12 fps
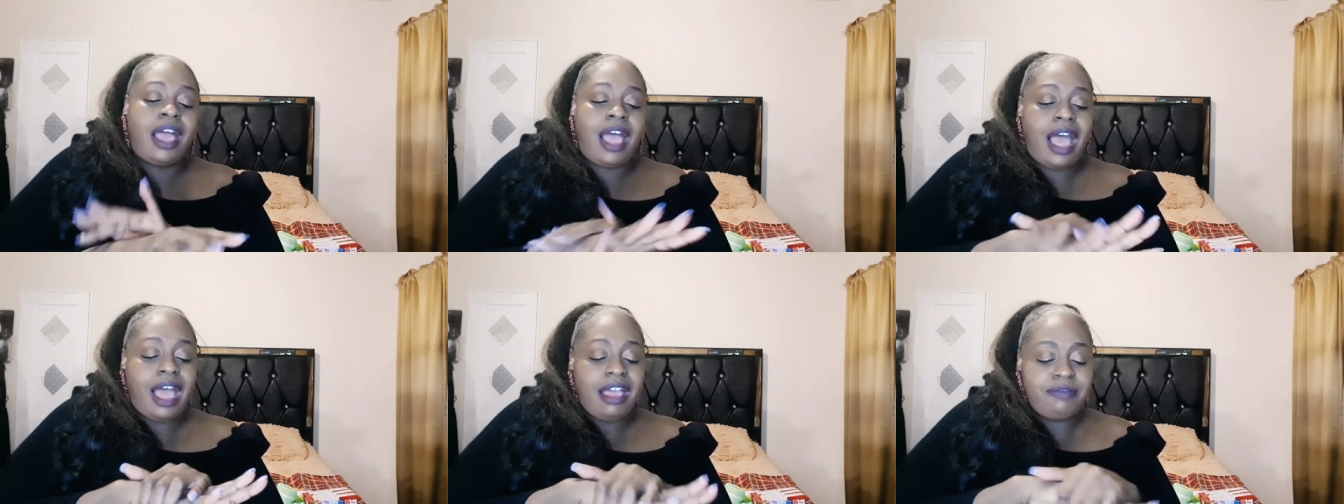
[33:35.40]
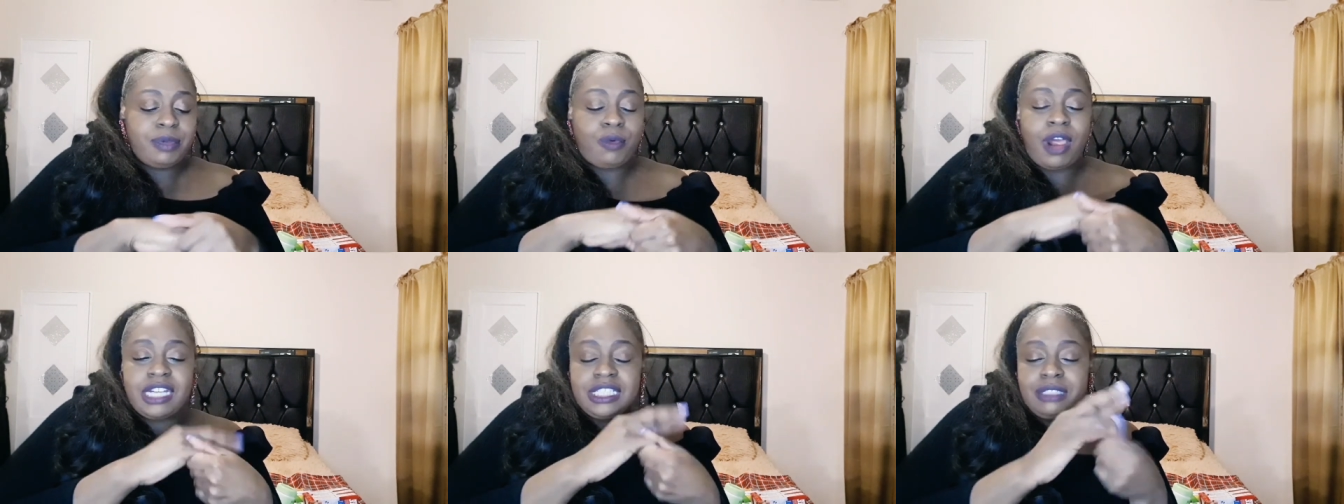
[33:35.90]
I've been
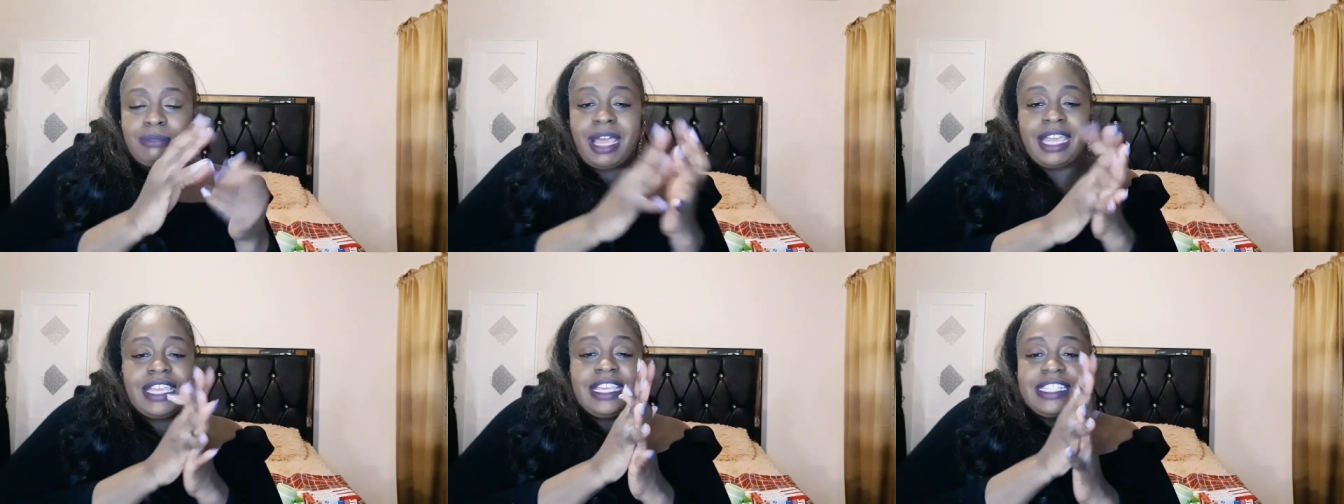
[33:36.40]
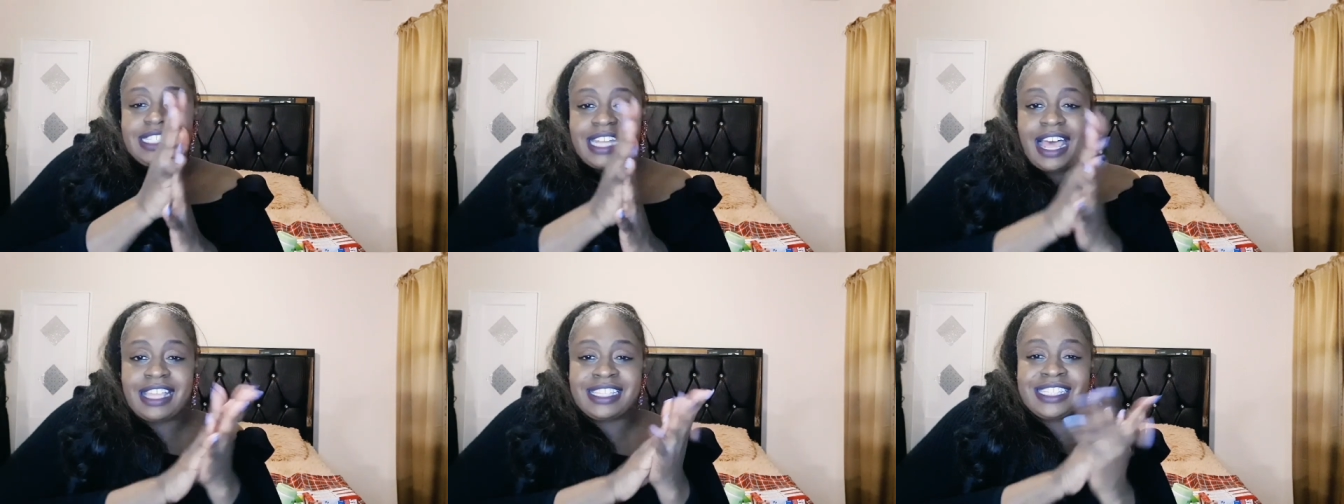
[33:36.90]
washing my hands
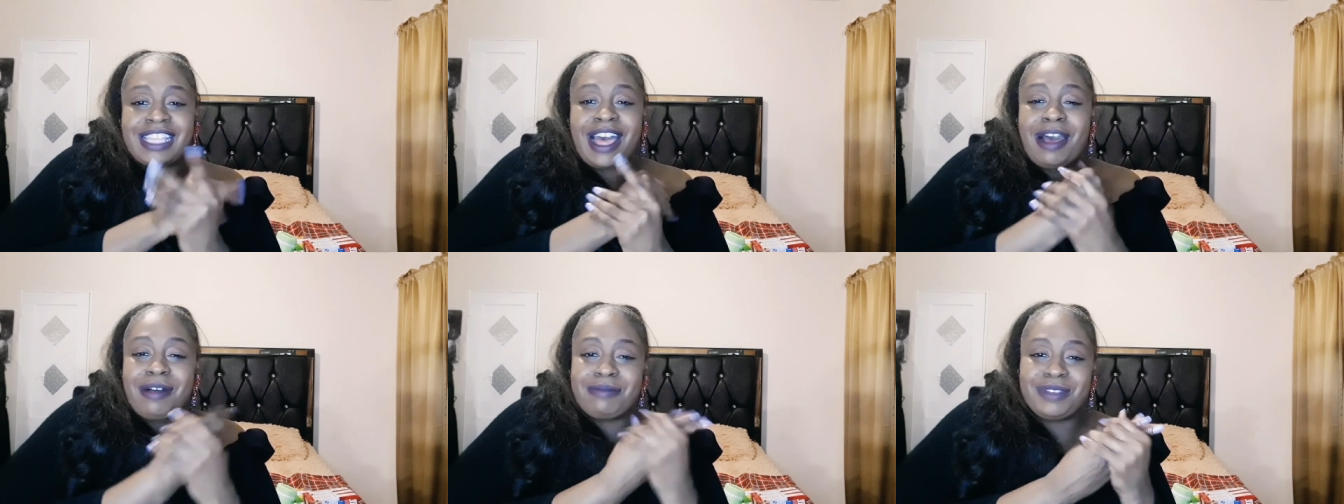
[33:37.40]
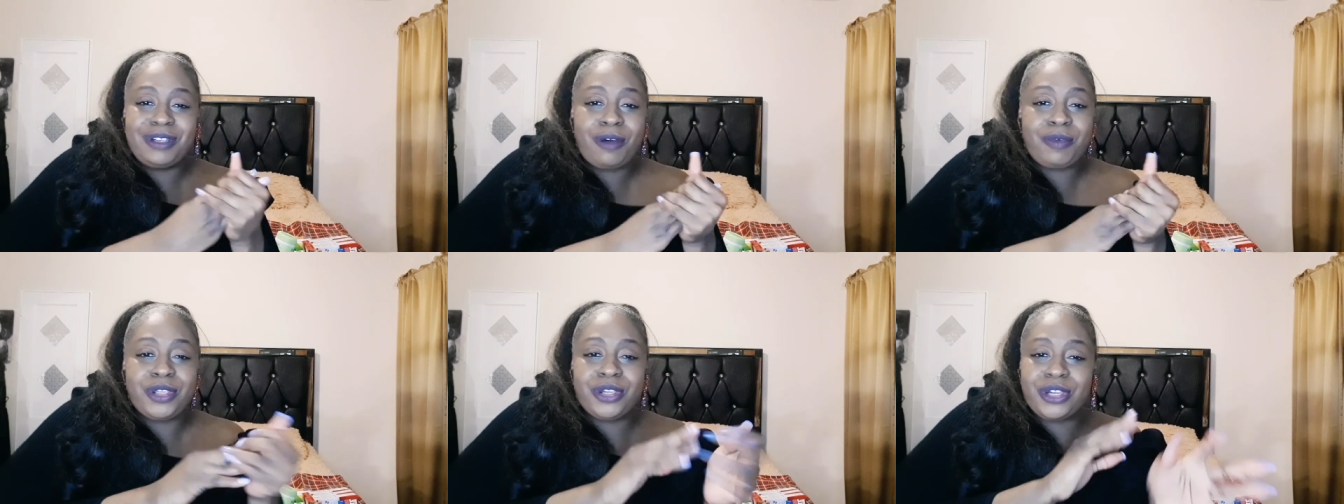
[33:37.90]
nonstop, you know,
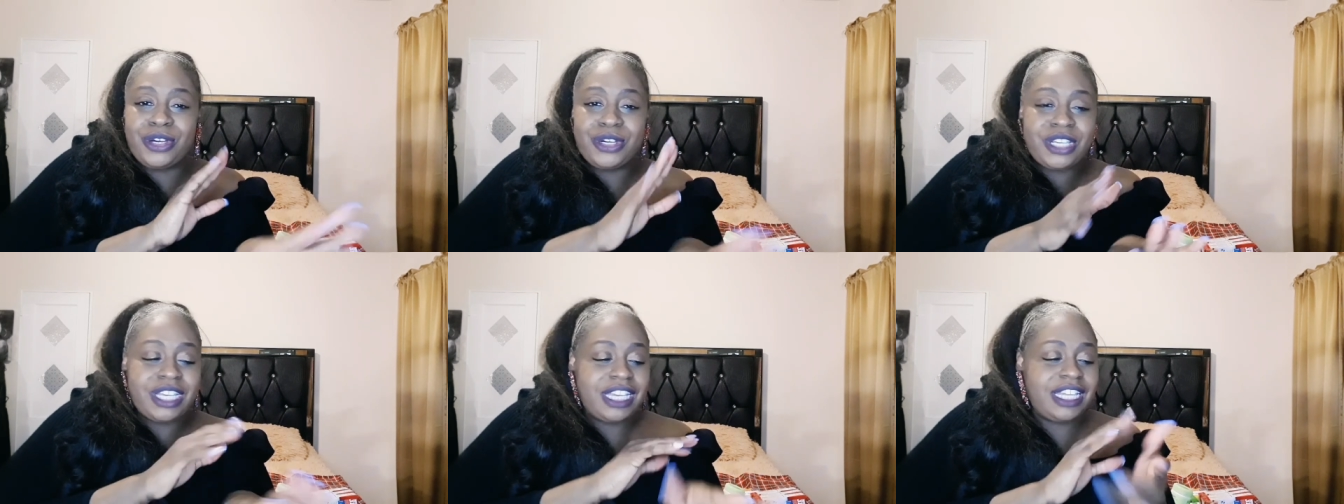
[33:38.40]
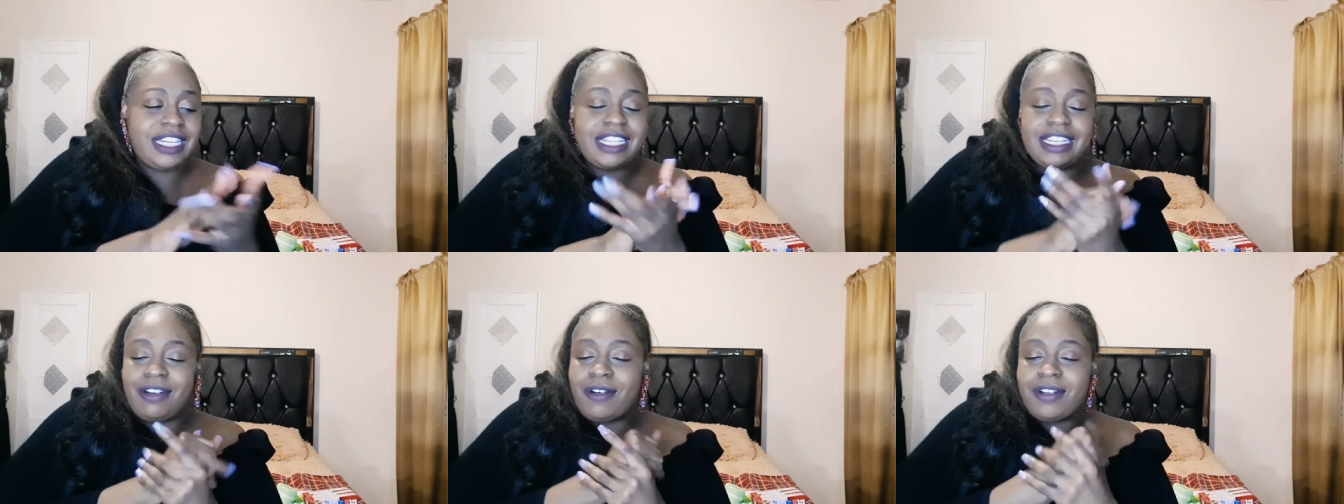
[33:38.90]
when you're cooking
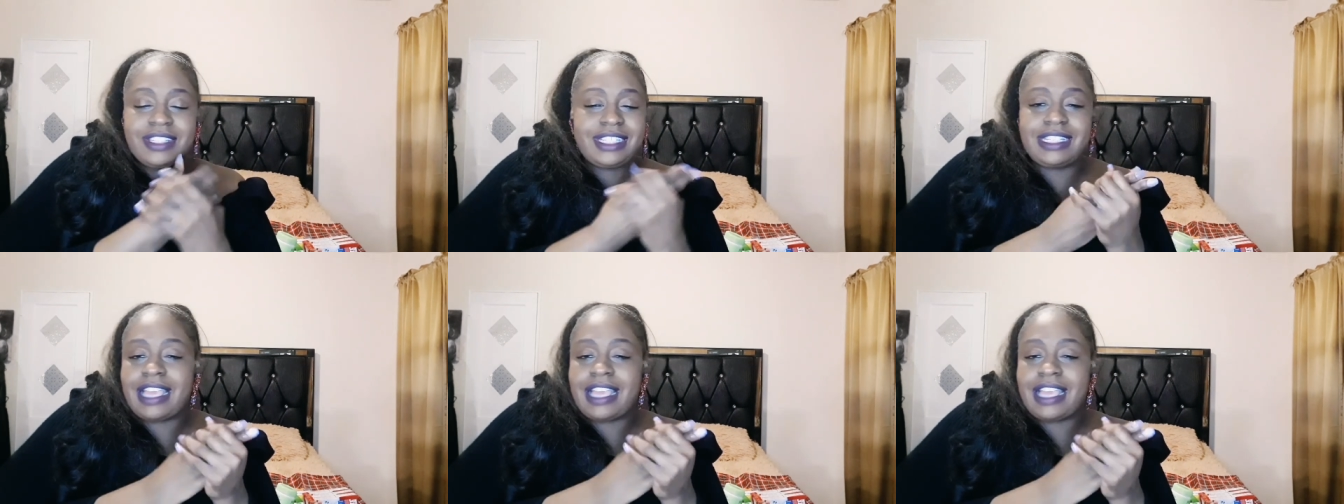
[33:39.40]
and all.